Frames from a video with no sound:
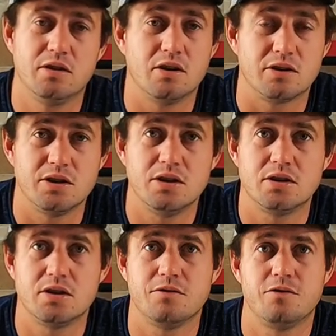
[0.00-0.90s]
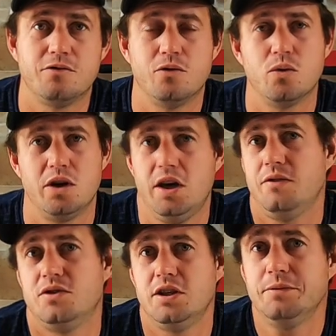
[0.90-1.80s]
alternative for the
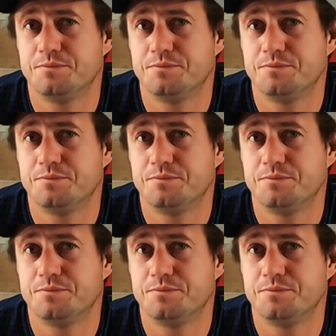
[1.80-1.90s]
FG.